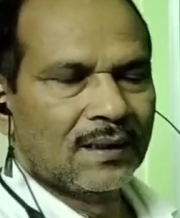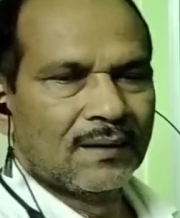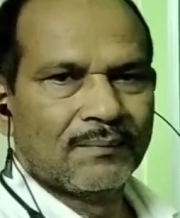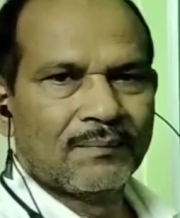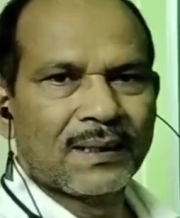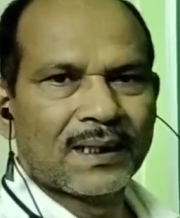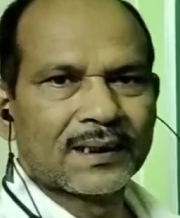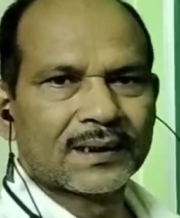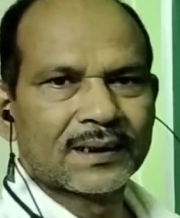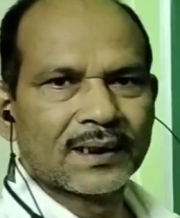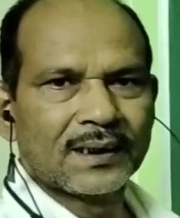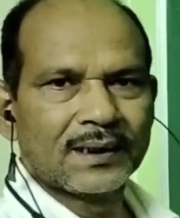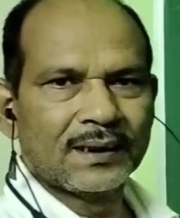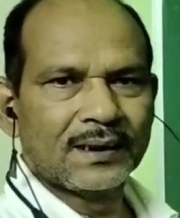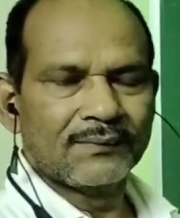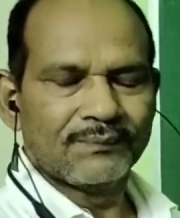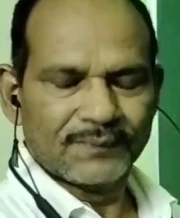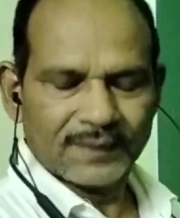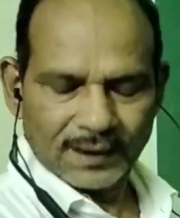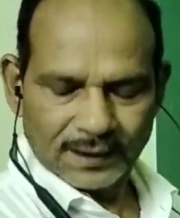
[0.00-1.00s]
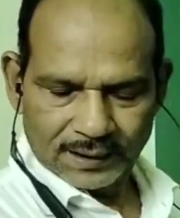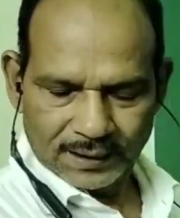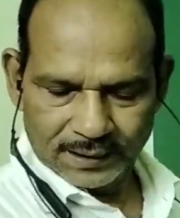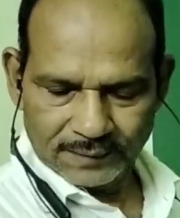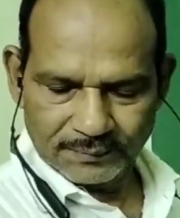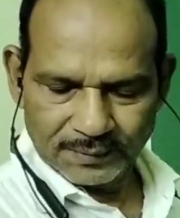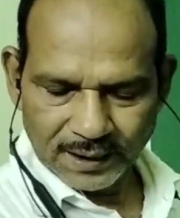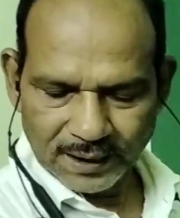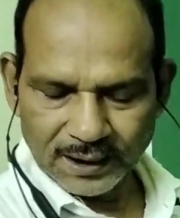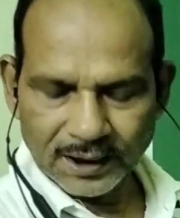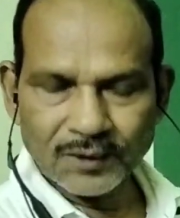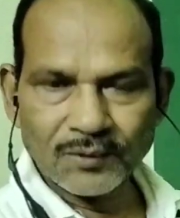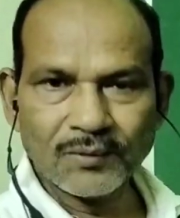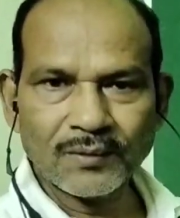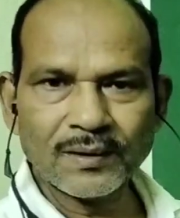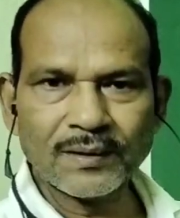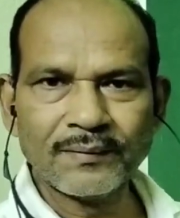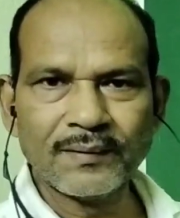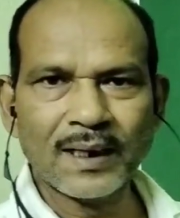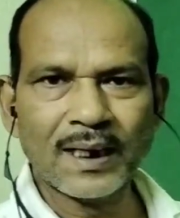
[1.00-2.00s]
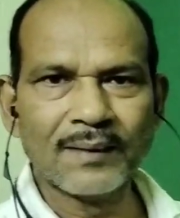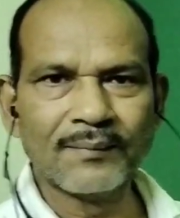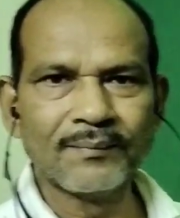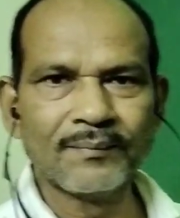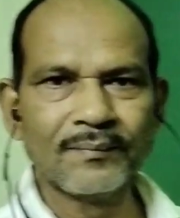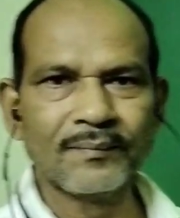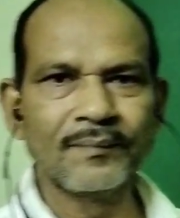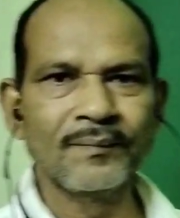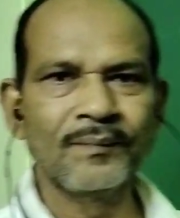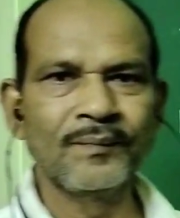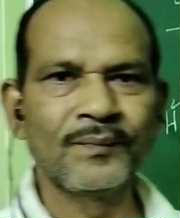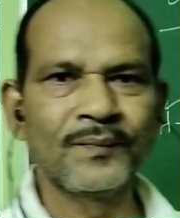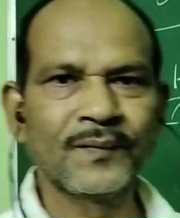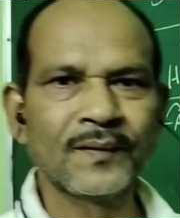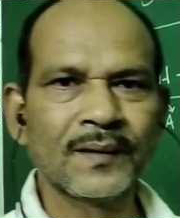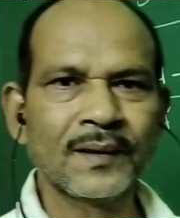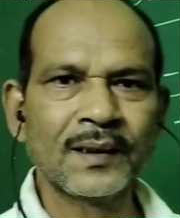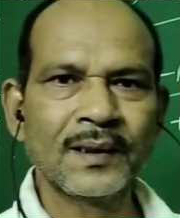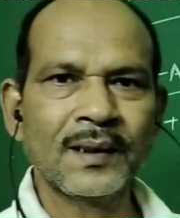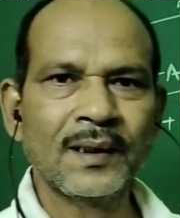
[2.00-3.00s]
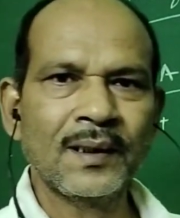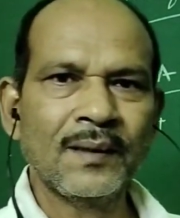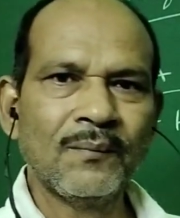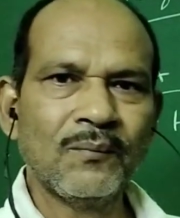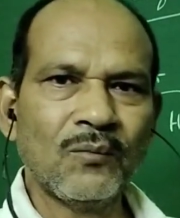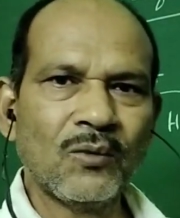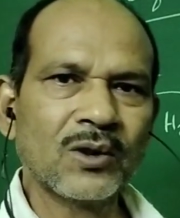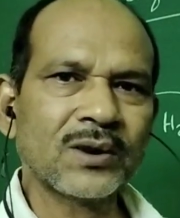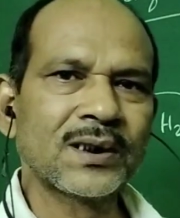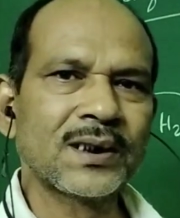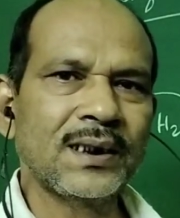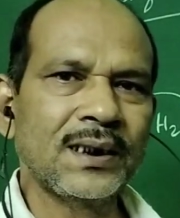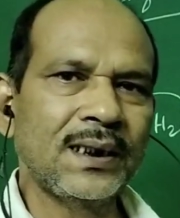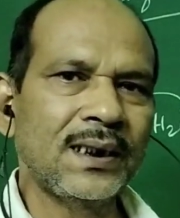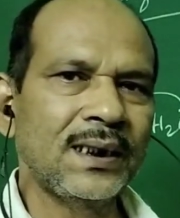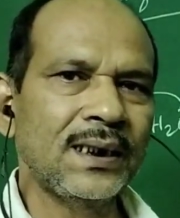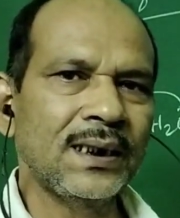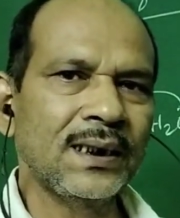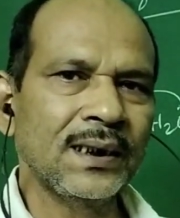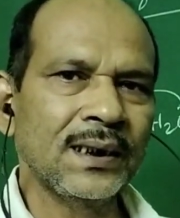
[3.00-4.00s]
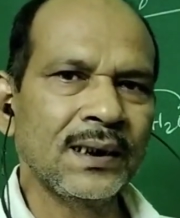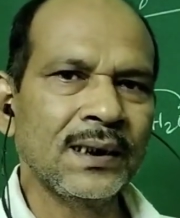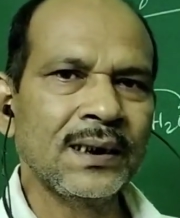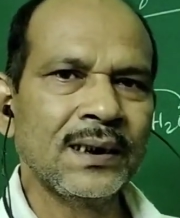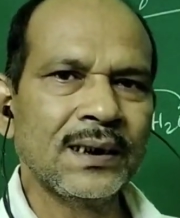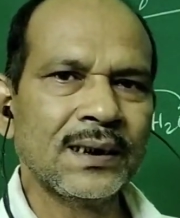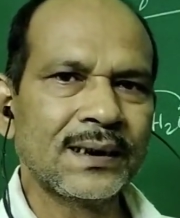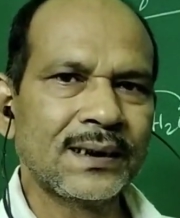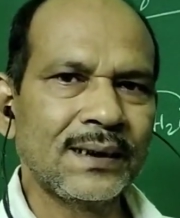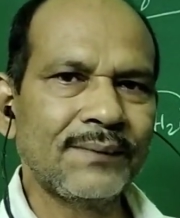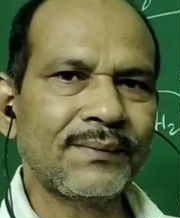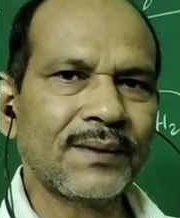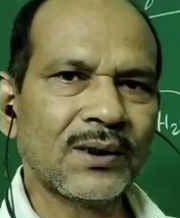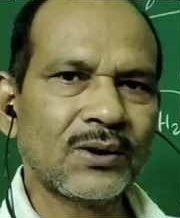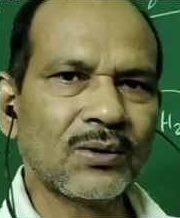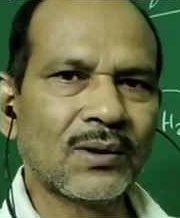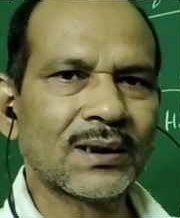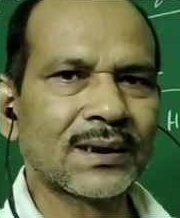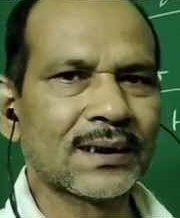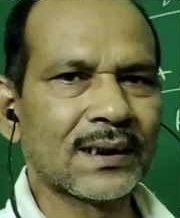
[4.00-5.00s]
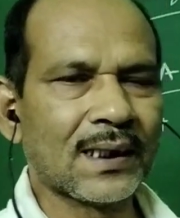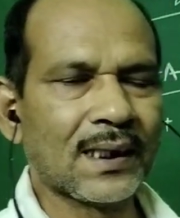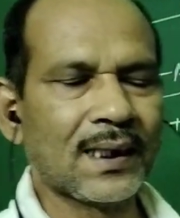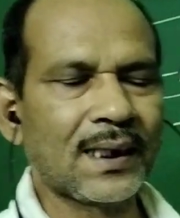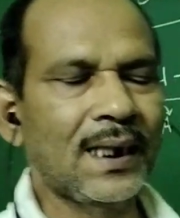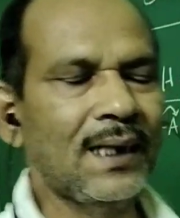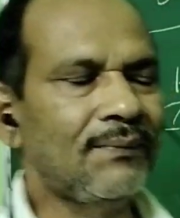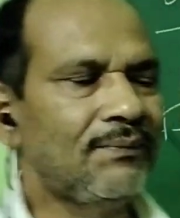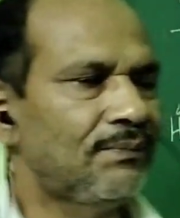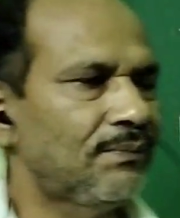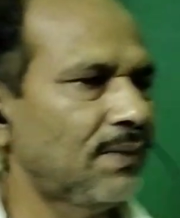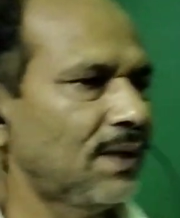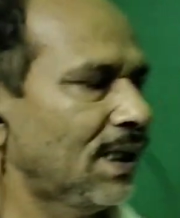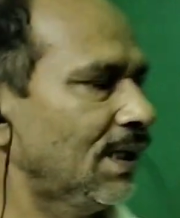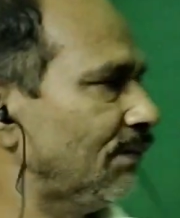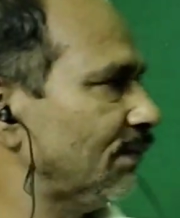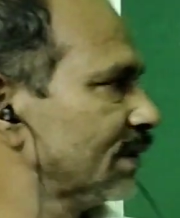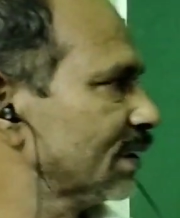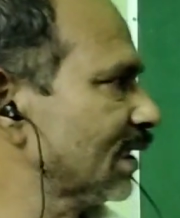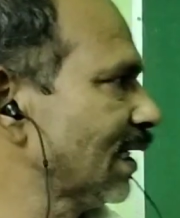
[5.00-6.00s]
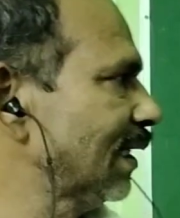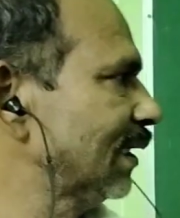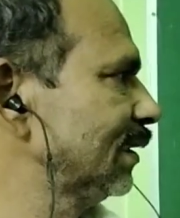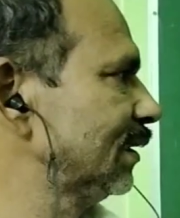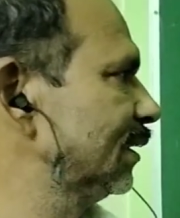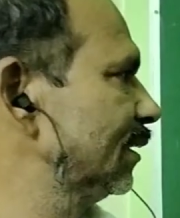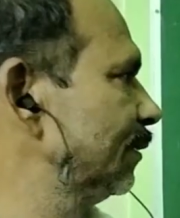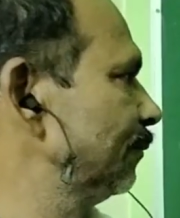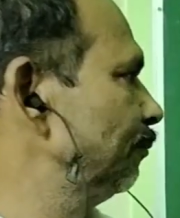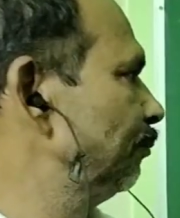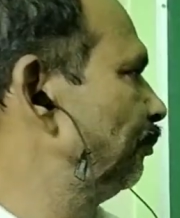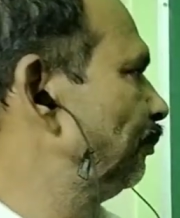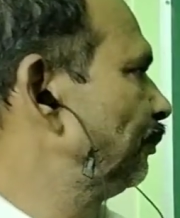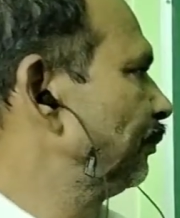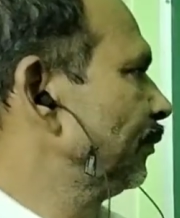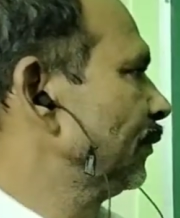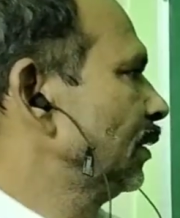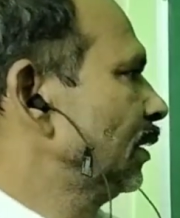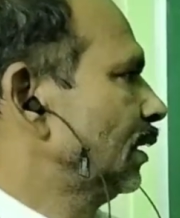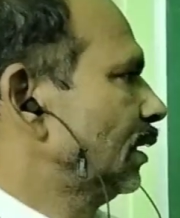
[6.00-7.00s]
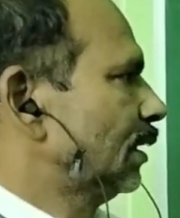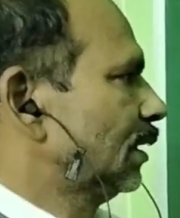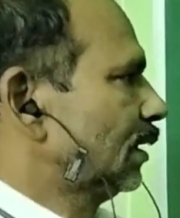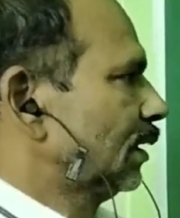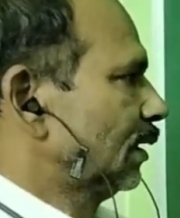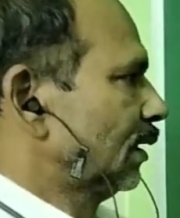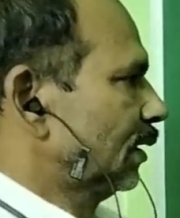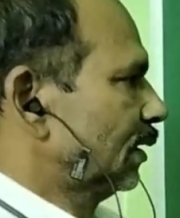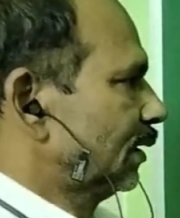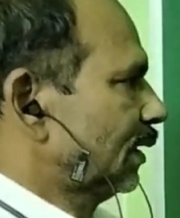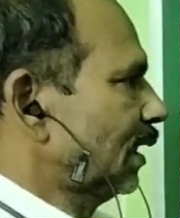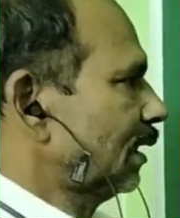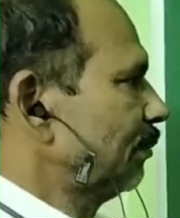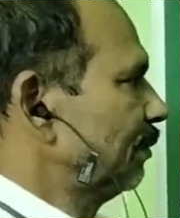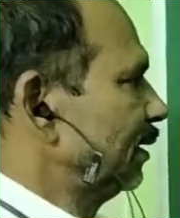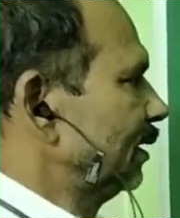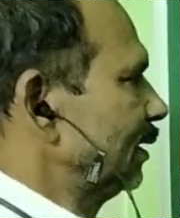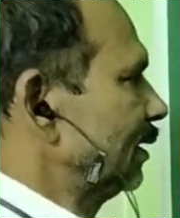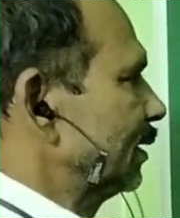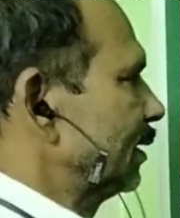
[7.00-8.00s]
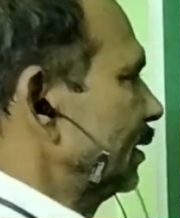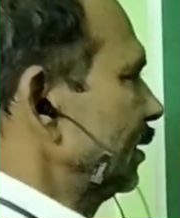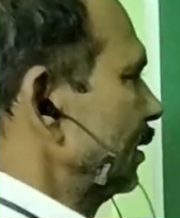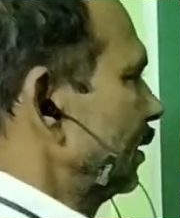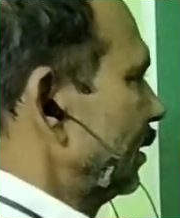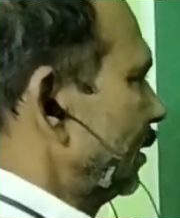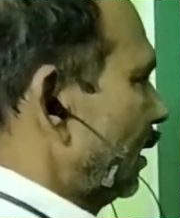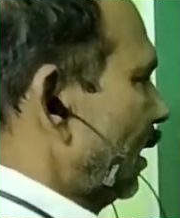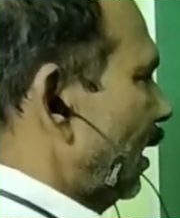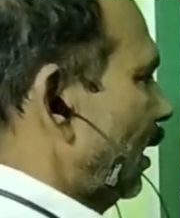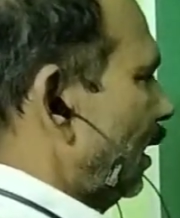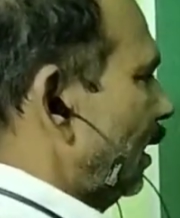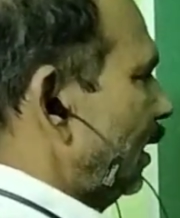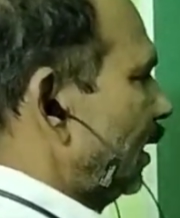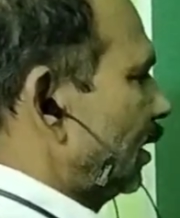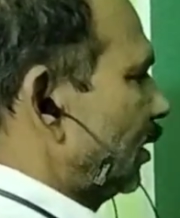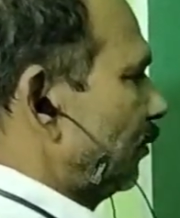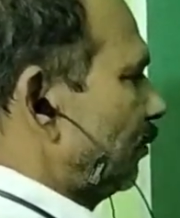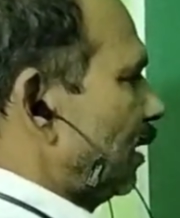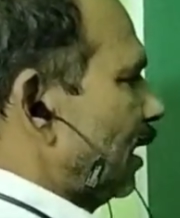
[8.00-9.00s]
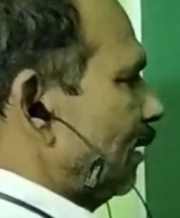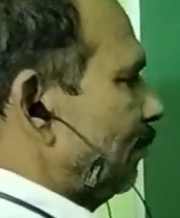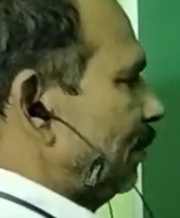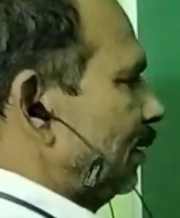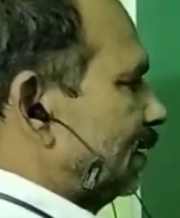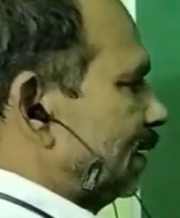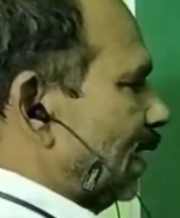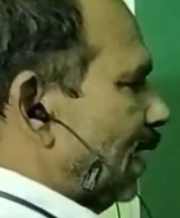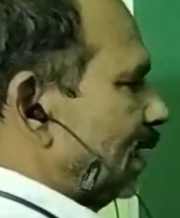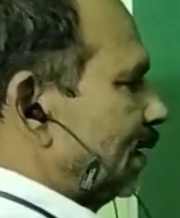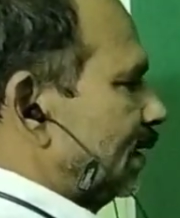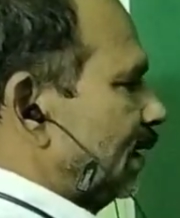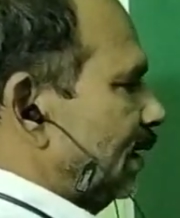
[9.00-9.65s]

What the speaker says: But if the equilibrium mostly shifted towards the left side, that means the equilibrium is like